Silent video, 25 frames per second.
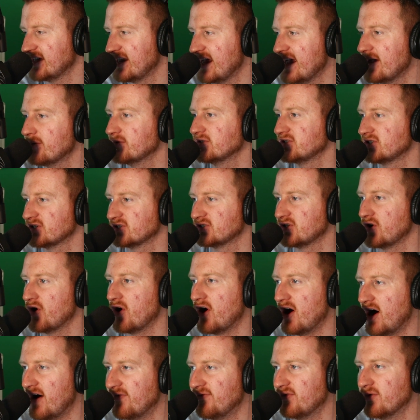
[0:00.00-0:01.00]
today was just an
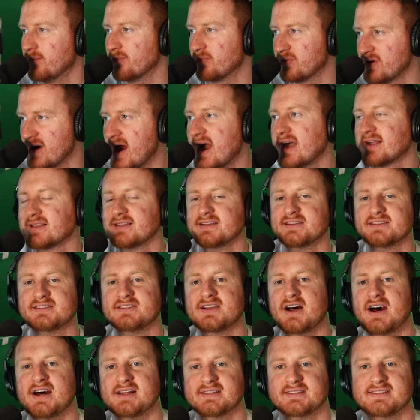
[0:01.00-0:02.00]
awful practice
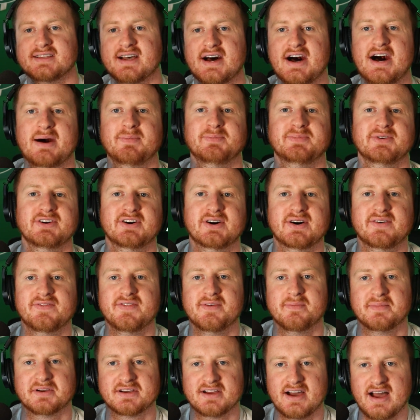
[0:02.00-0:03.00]
on top of
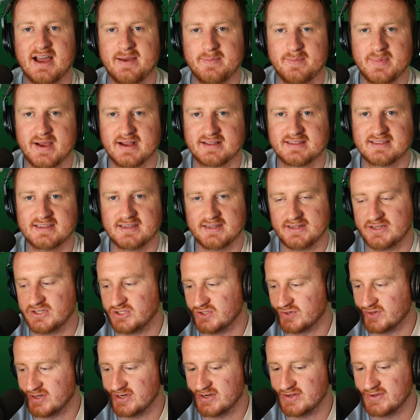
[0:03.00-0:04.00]
the Mekhi Becton
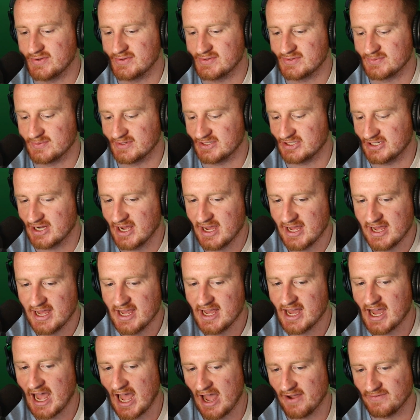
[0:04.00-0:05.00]
injury news, which
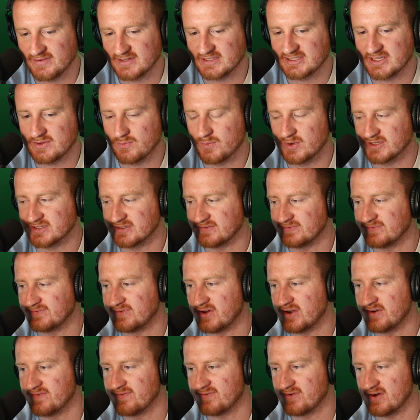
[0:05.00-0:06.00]
obviously wasn't
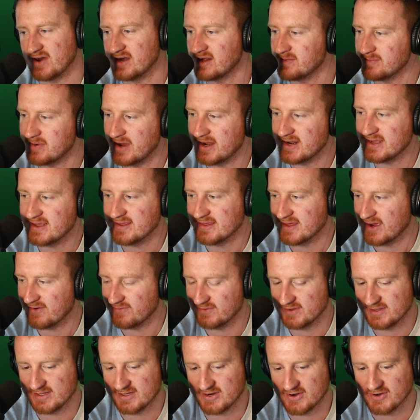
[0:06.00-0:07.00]
fun for anybody. That
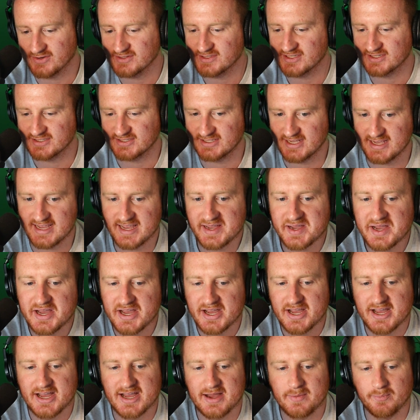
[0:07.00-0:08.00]
really hurt to see.
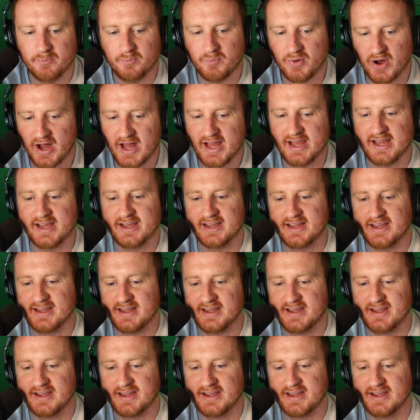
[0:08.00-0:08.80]
But